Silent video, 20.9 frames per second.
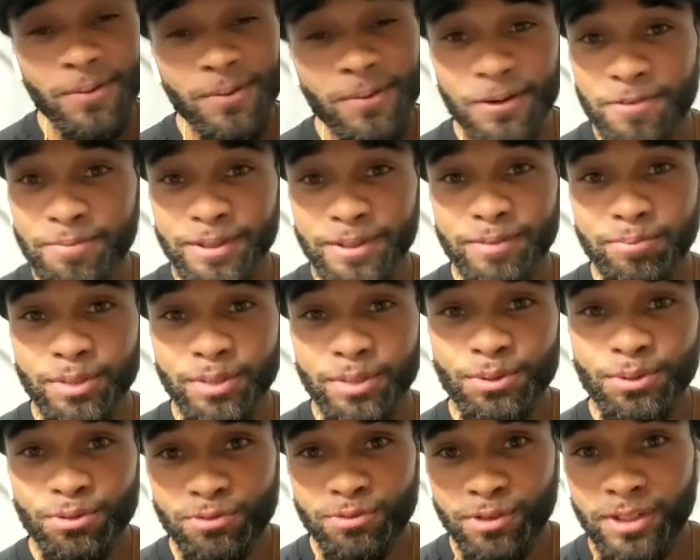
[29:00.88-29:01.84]
would have been
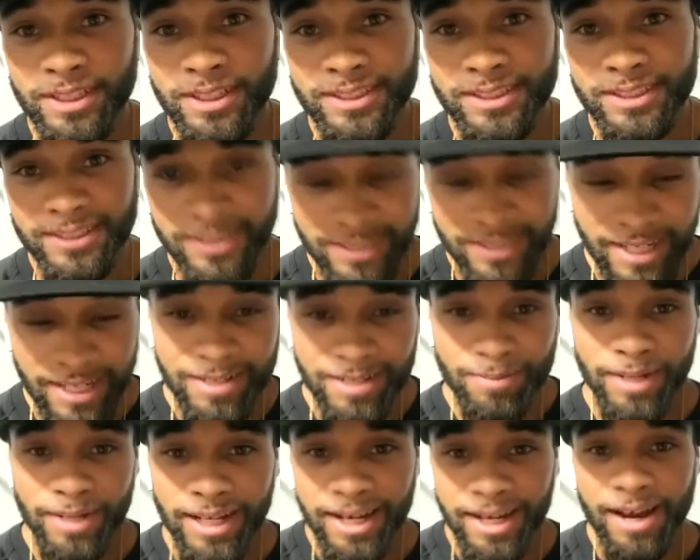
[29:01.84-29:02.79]
beautiful because the stadium
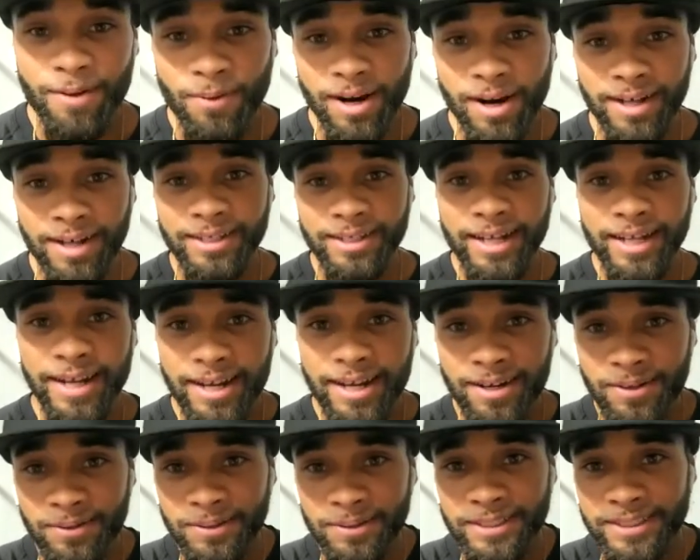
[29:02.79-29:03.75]
they got right now
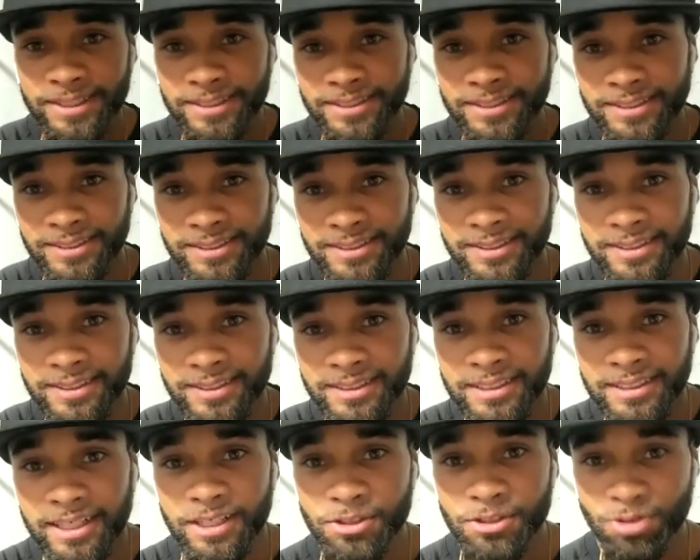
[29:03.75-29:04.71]
is
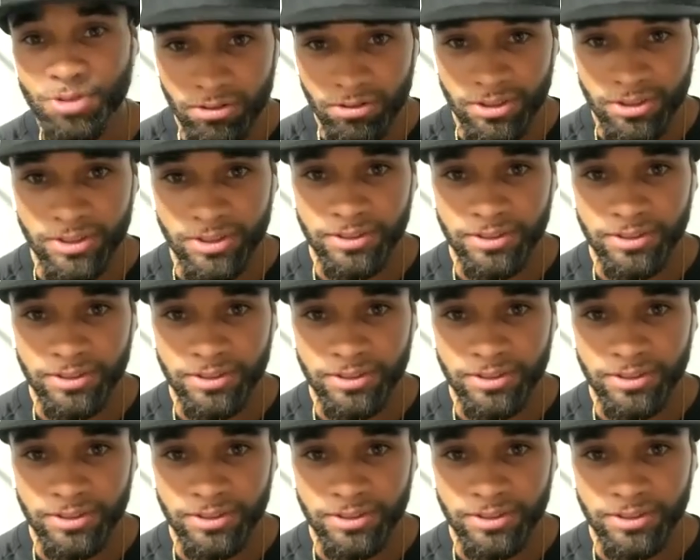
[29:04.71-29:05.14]
atrocious.